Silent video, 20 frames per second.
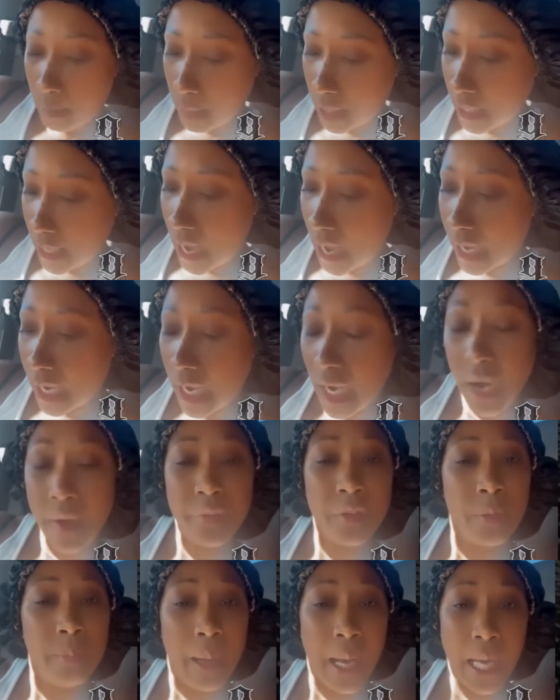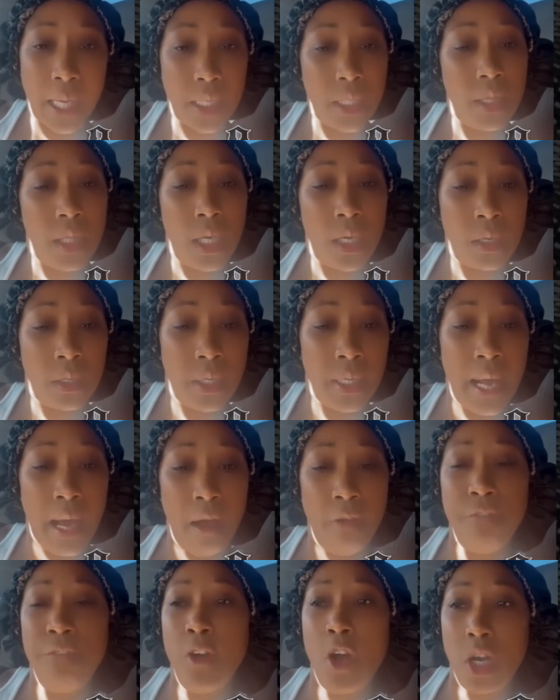But now everybody learning
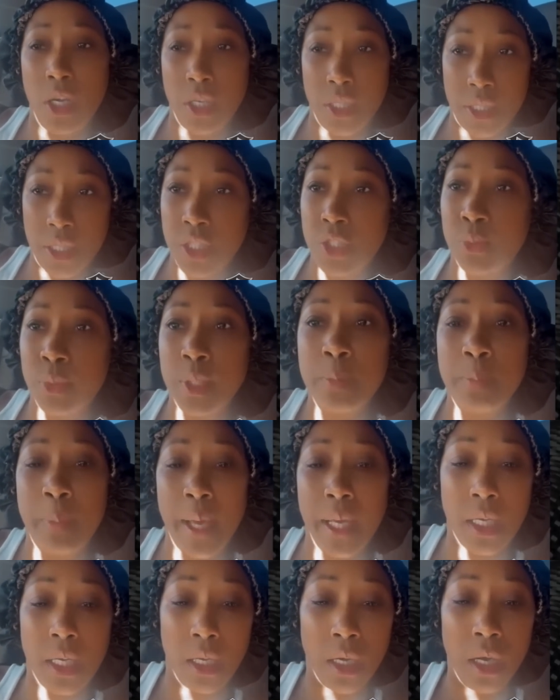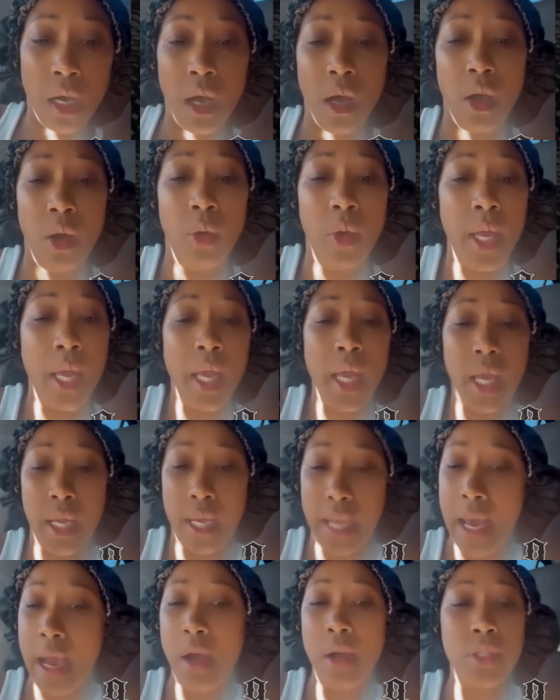how far to disrespect can go,
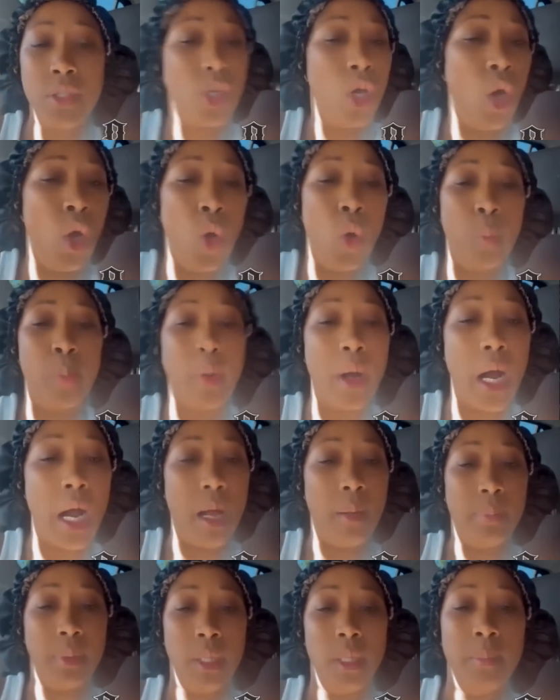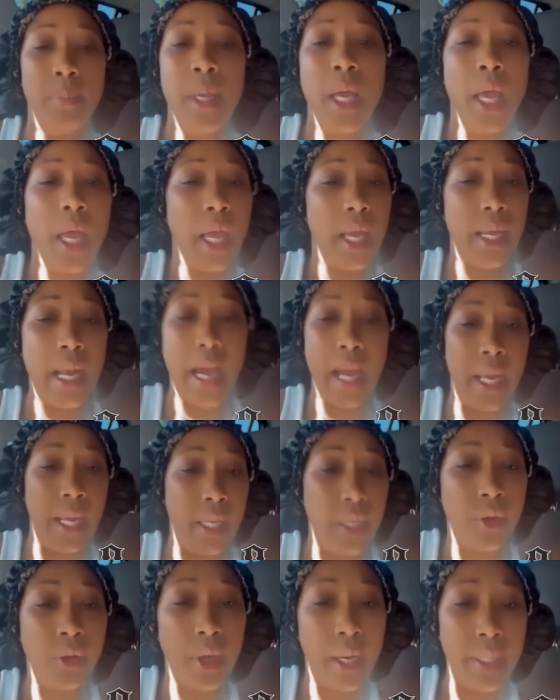and now it's a whole problem. And I
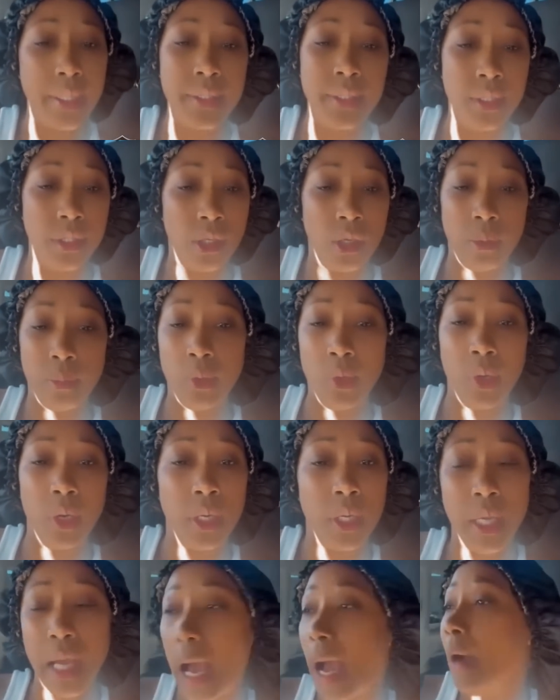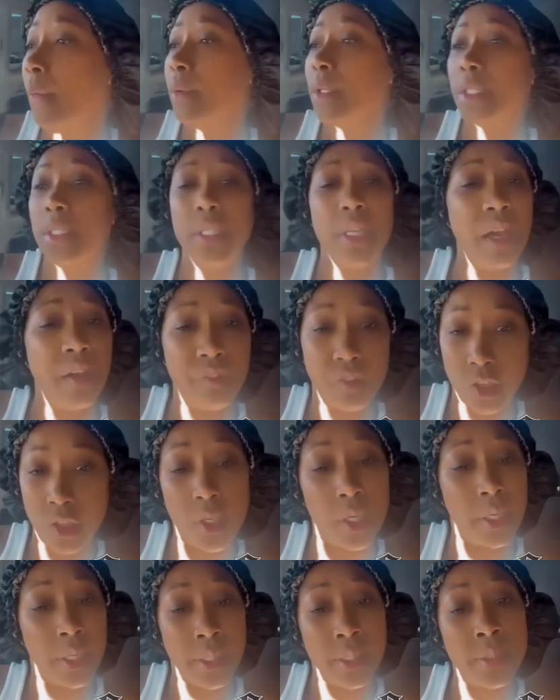ain't crazy no more. Nigga, I was never
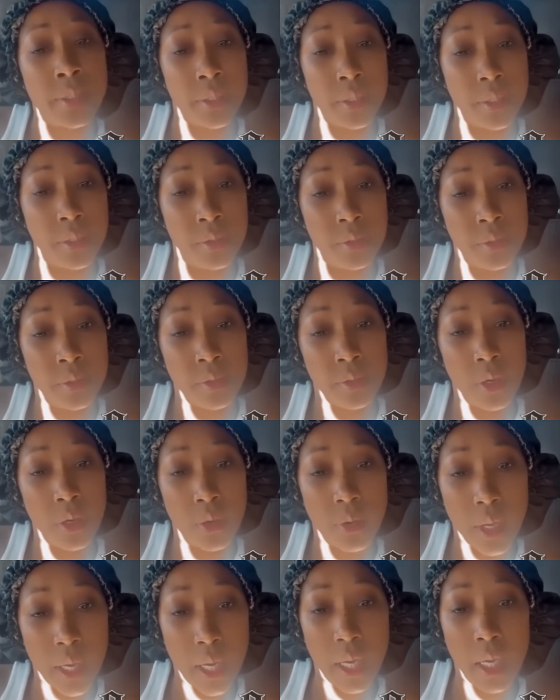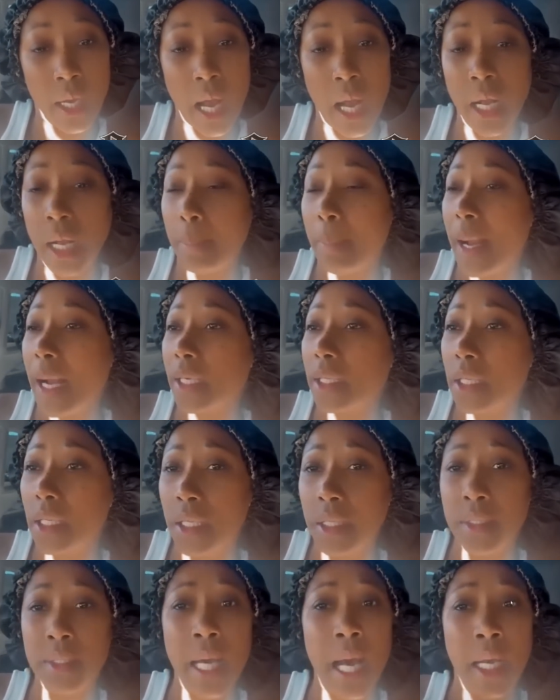crazy. Okay, I got my
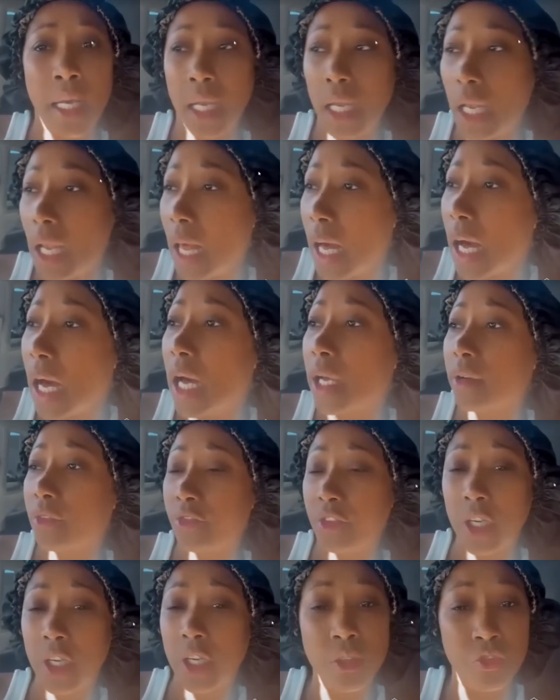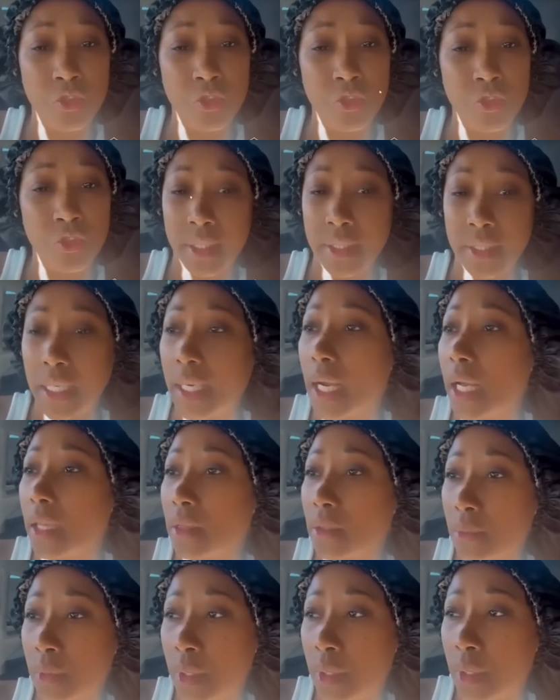kids got a lot of friends. I
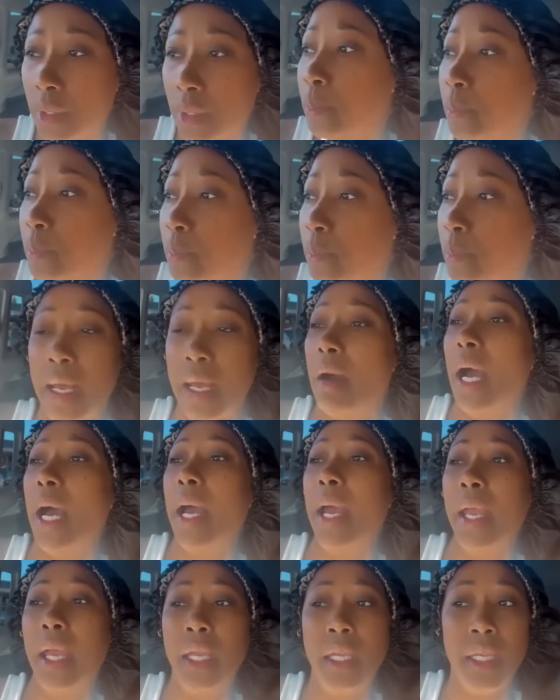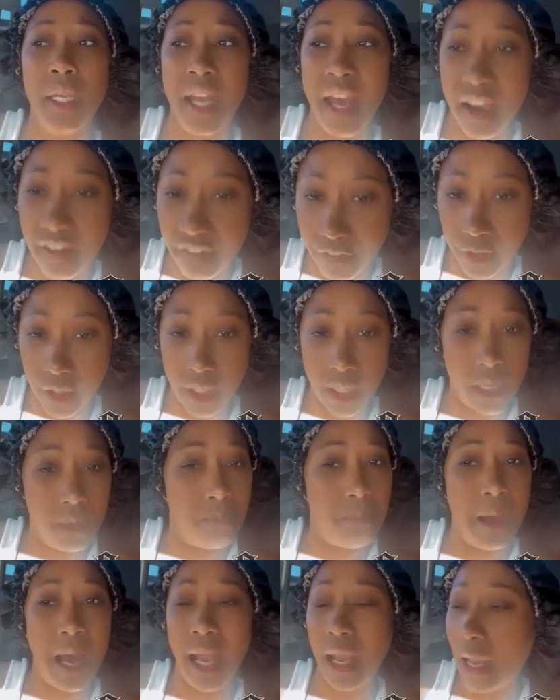got three now. I ain't never
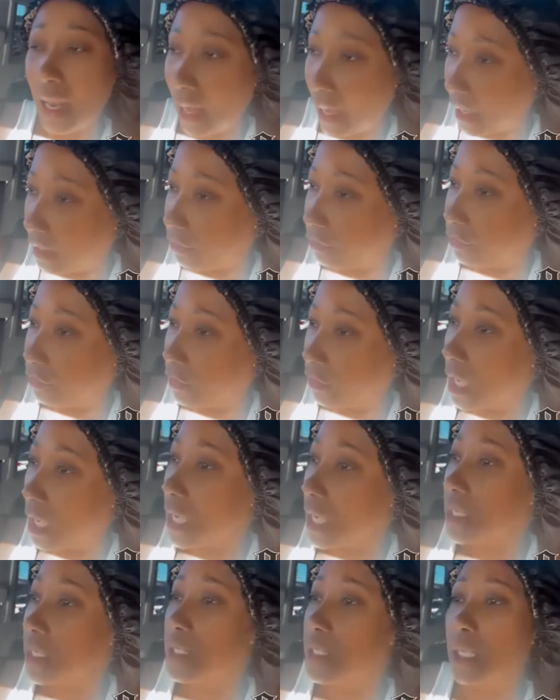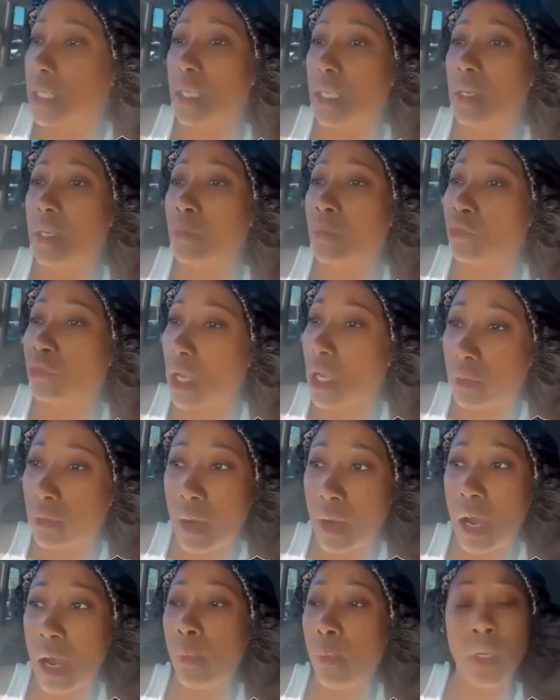in my life seen them run
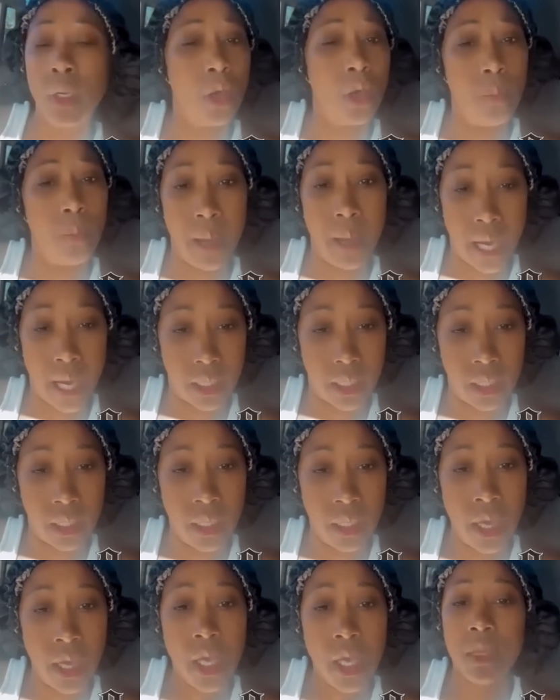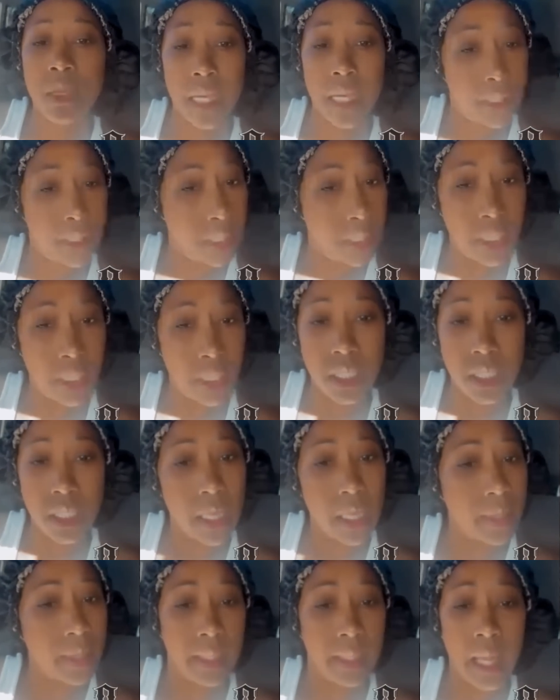around with nobody that did
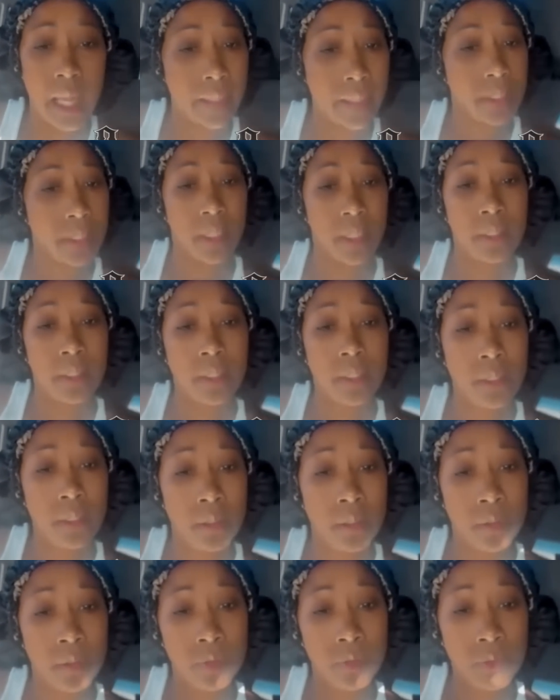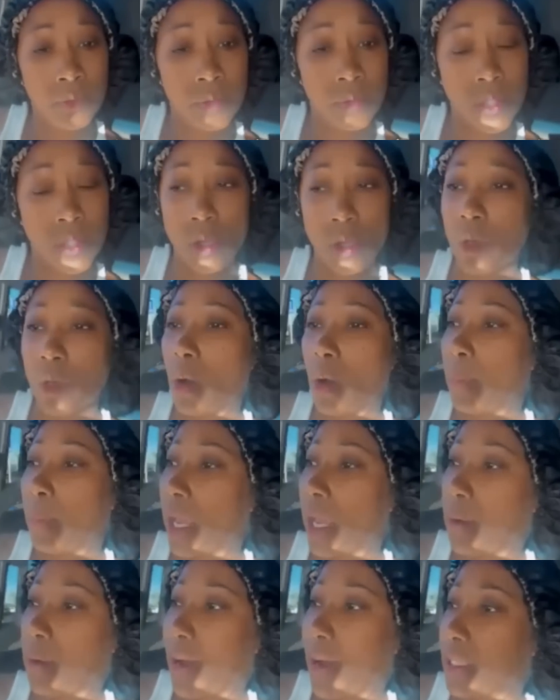nothing like this. So no,
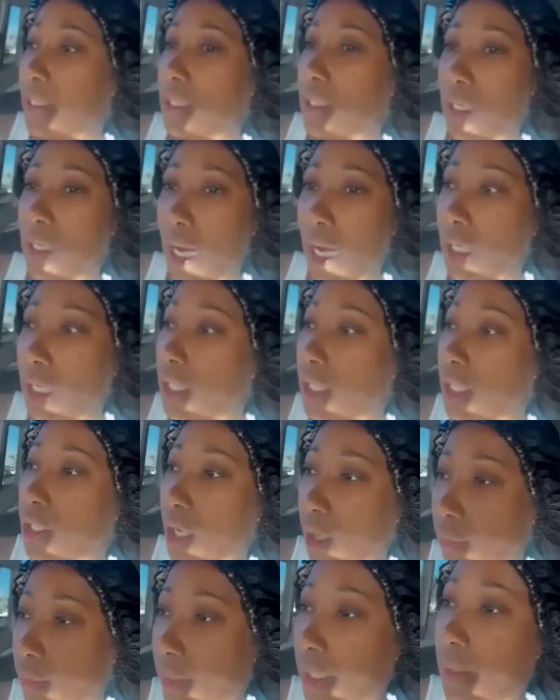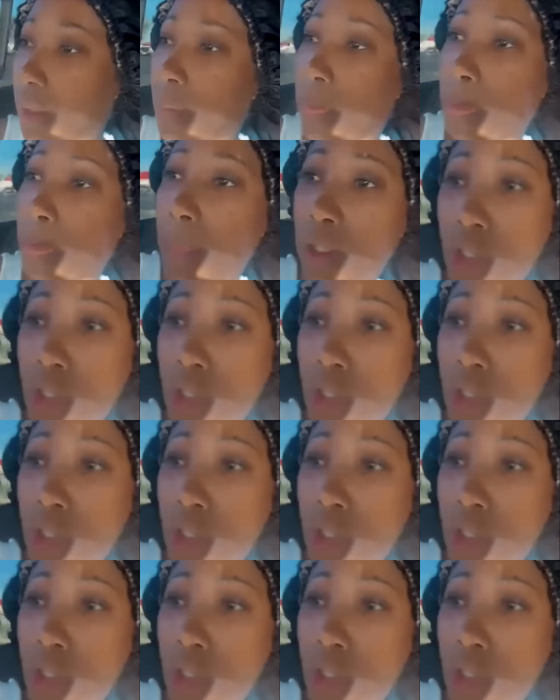ma'am, I did not condone it.